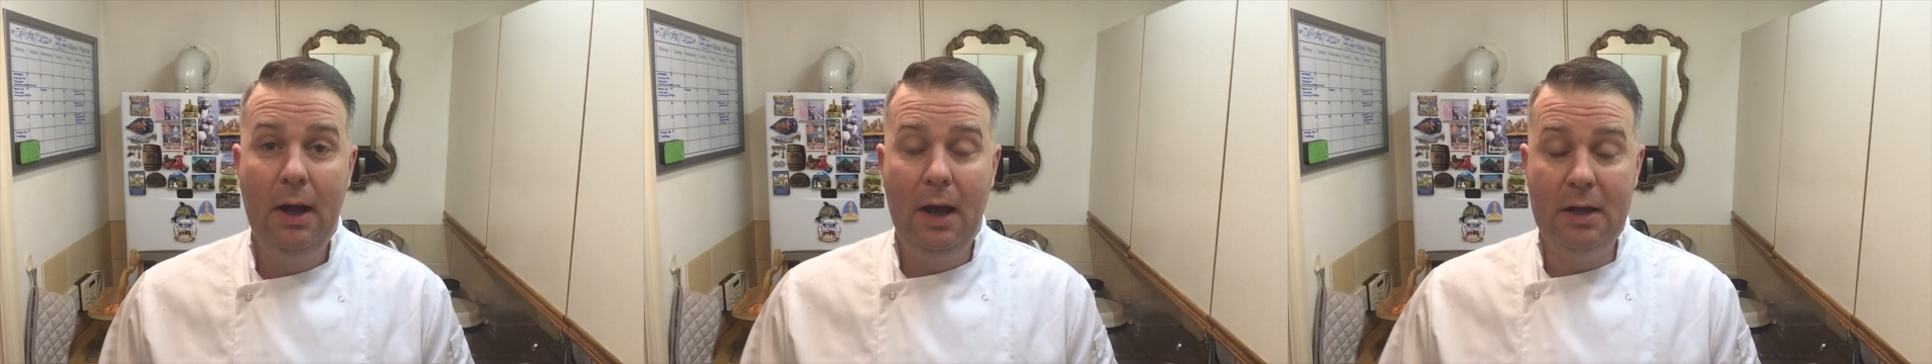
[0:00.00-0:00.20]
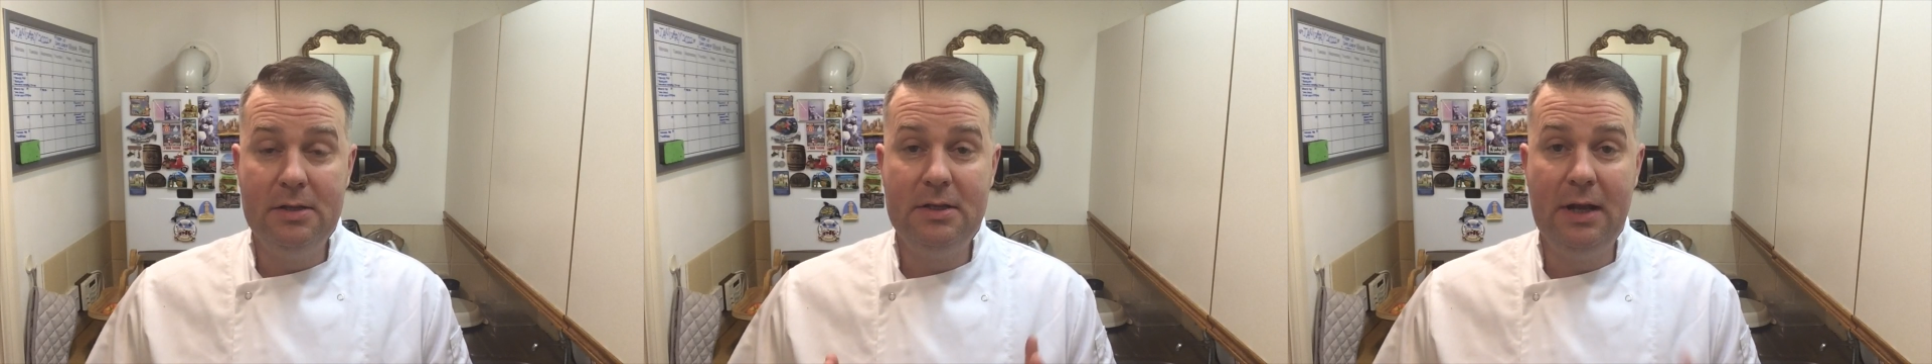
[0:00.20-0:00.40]

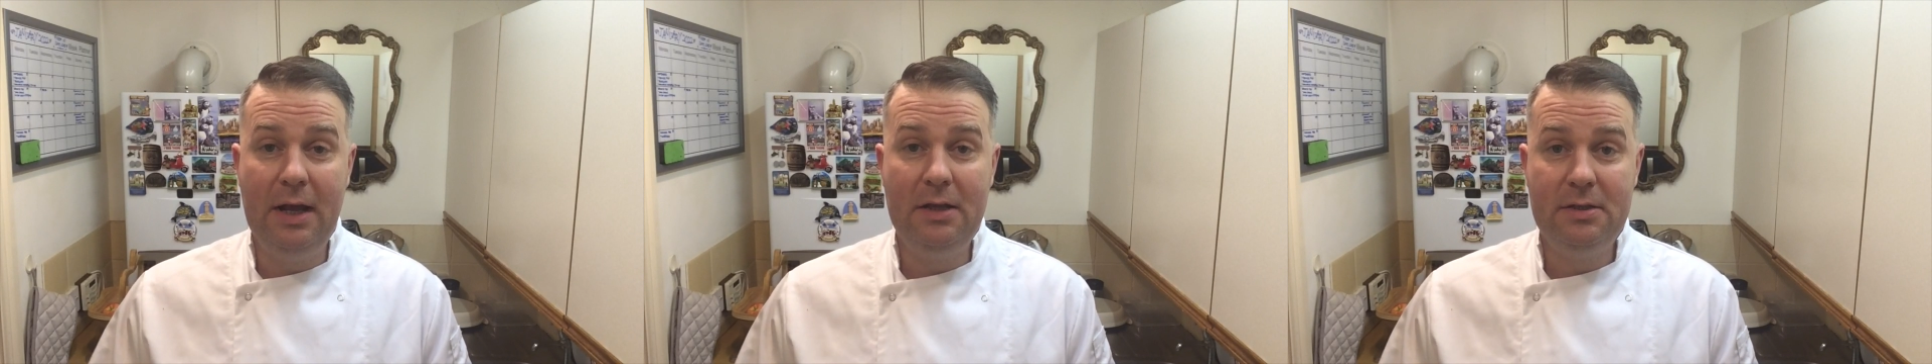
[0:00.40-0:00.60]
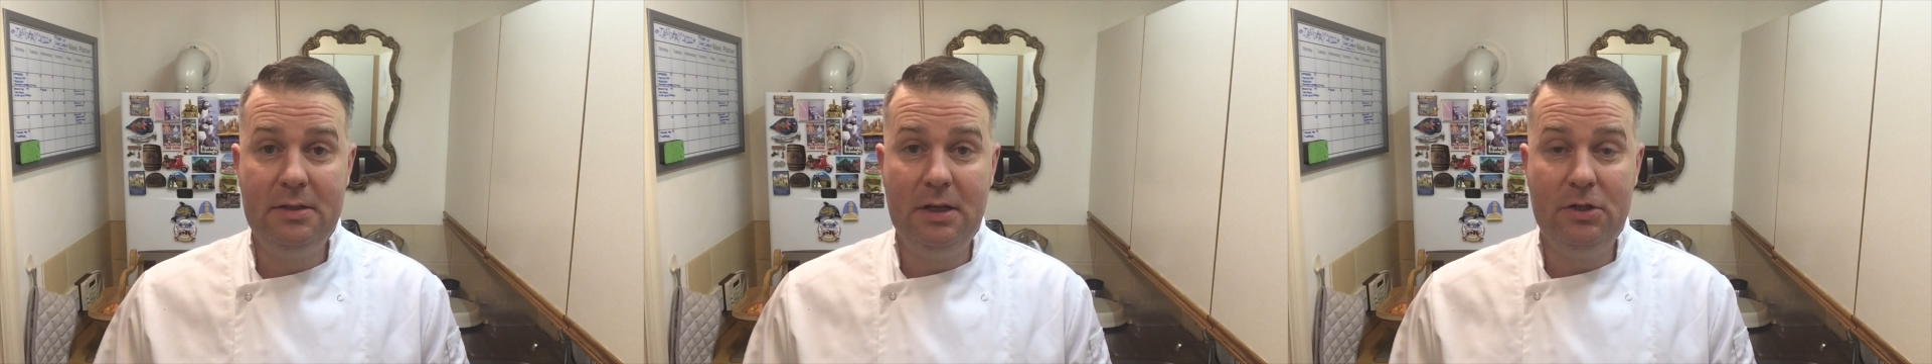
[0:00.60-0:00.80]
And
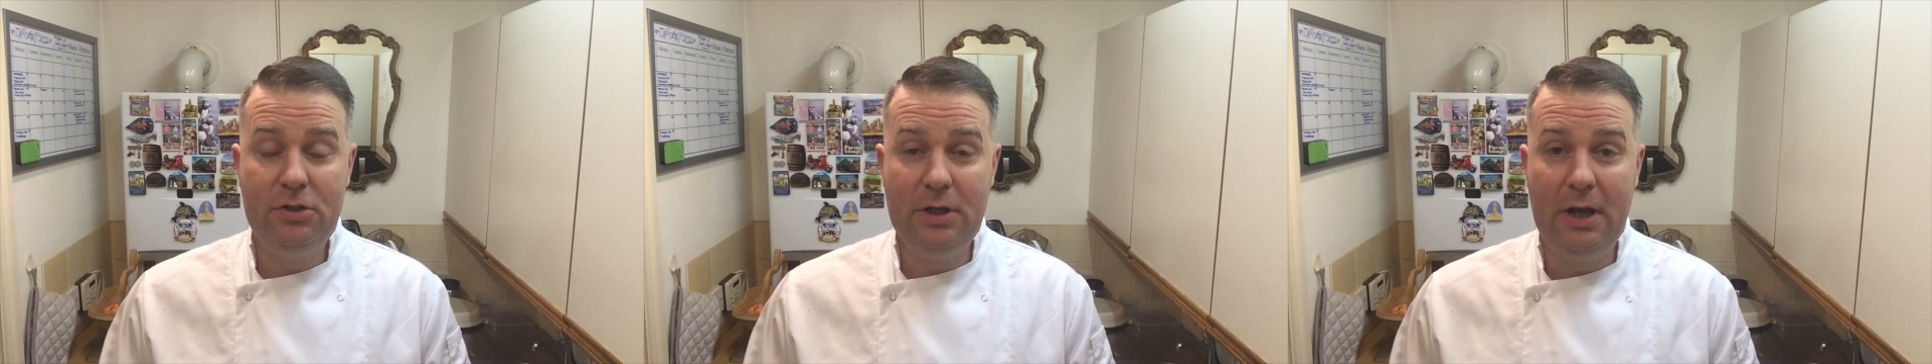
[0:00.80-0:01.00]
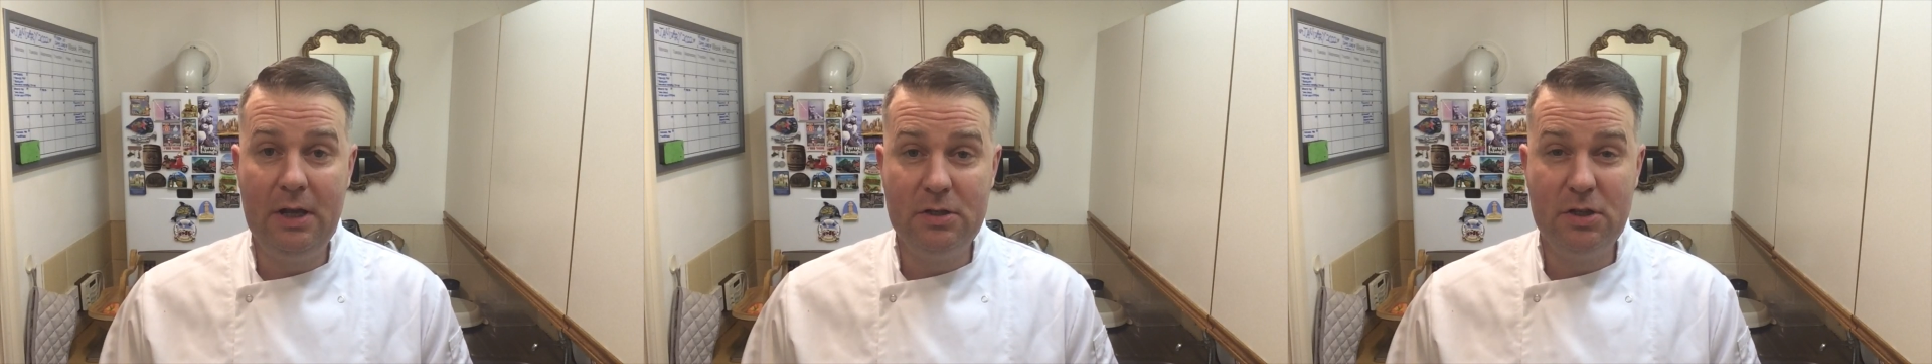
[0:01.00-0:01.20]
today's dish
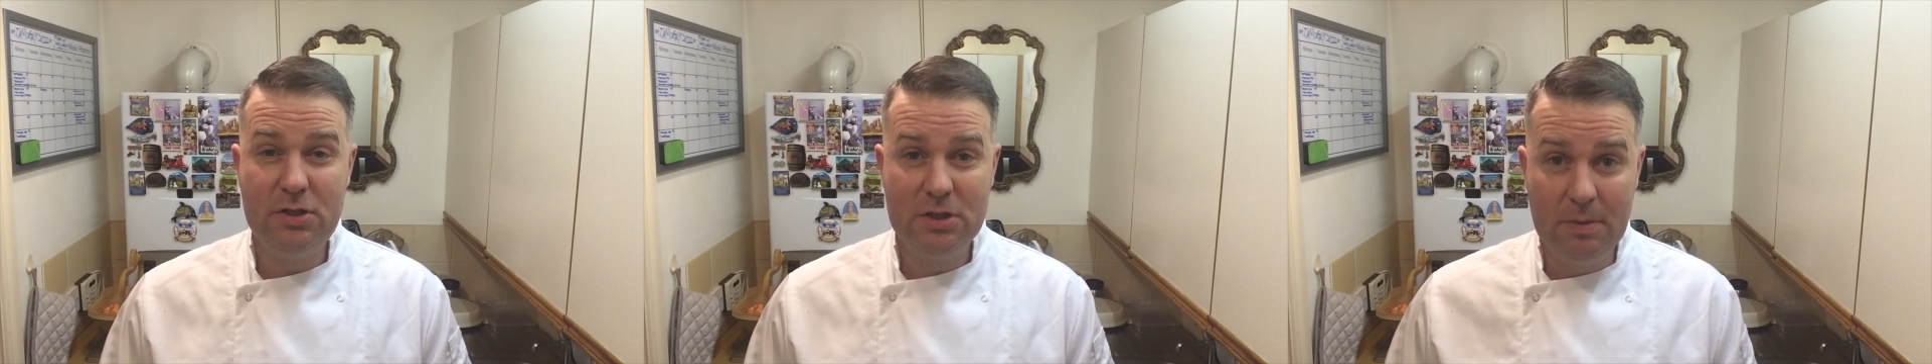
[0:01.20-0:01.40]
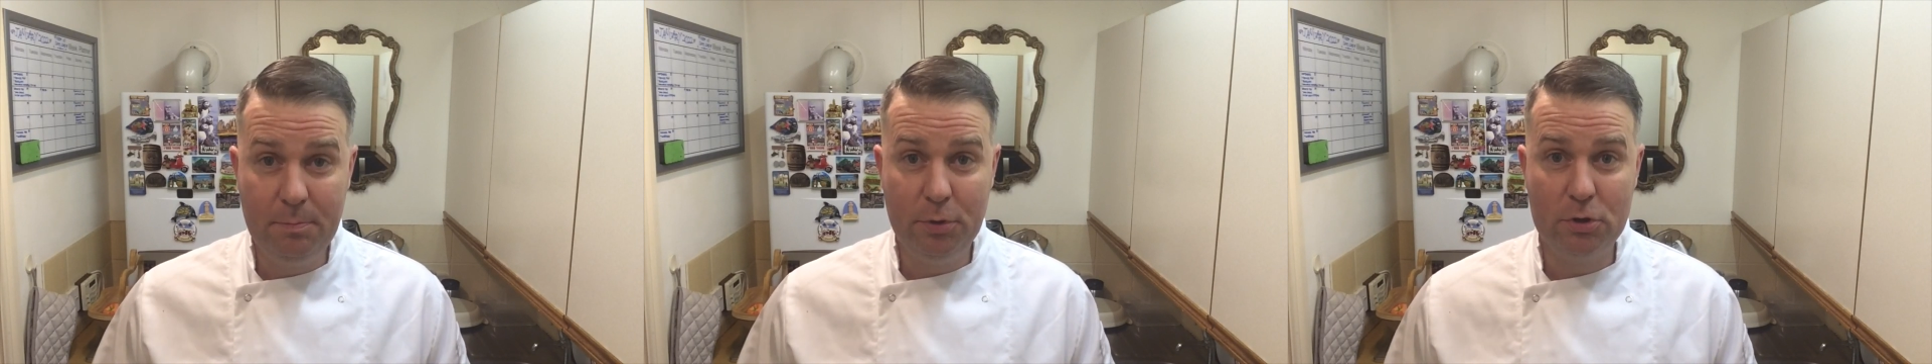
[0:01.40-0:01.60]
is a
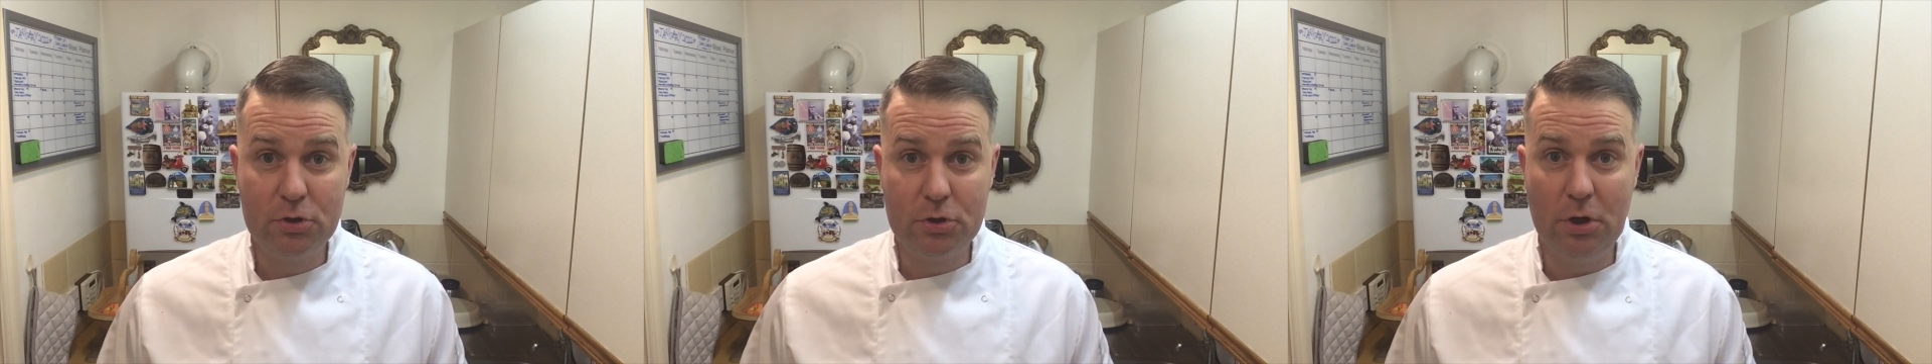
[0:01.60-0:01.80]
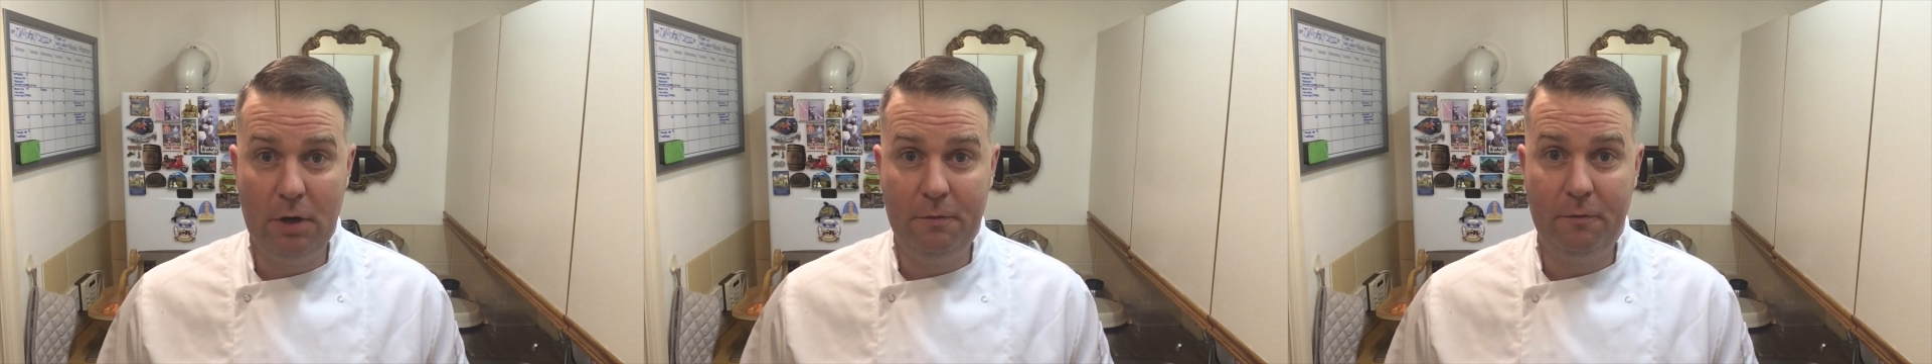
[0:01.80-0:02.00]
simple
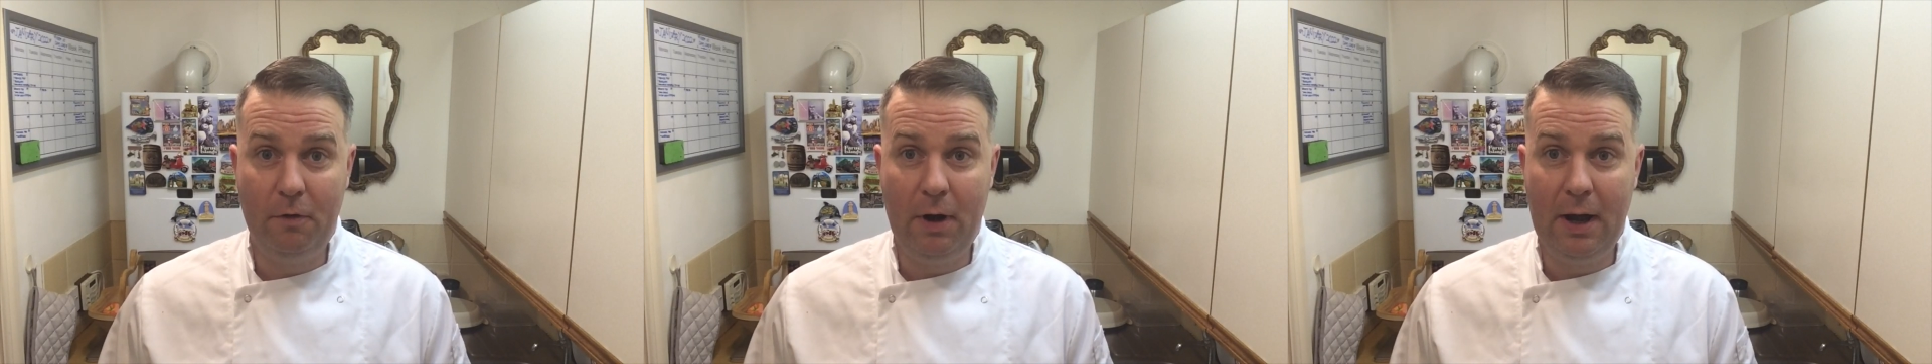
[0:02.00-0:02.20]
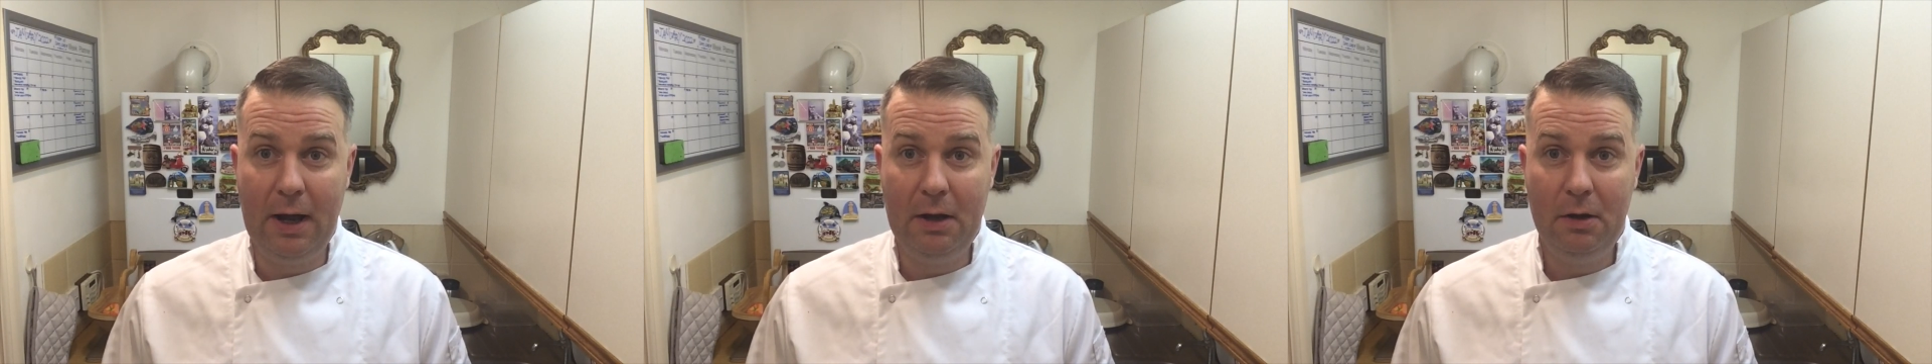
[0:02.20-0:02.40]
stir
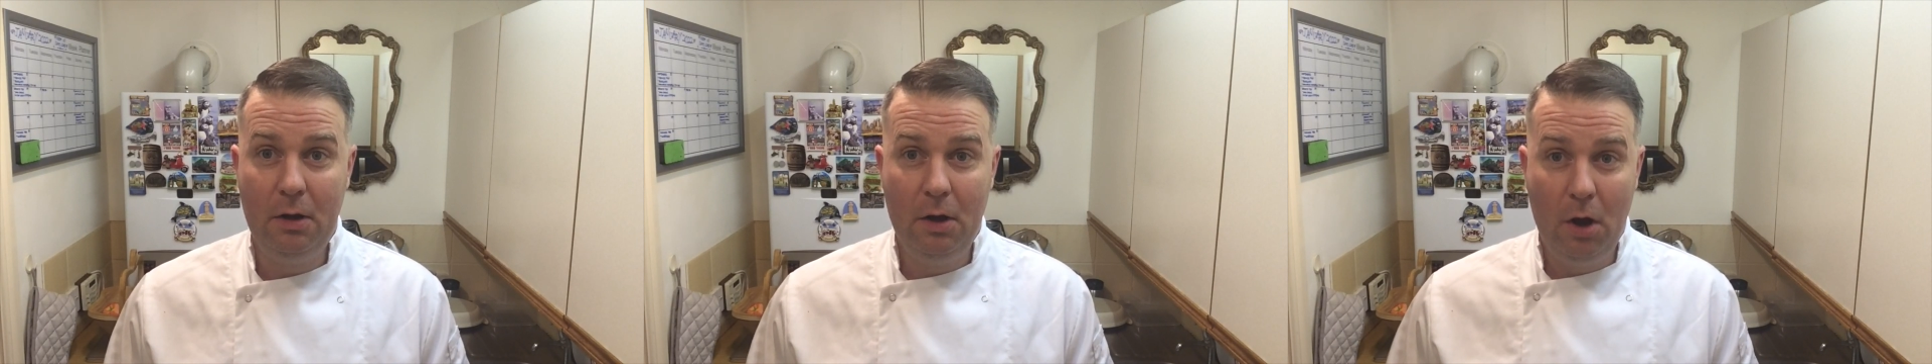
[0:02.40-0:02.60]
fry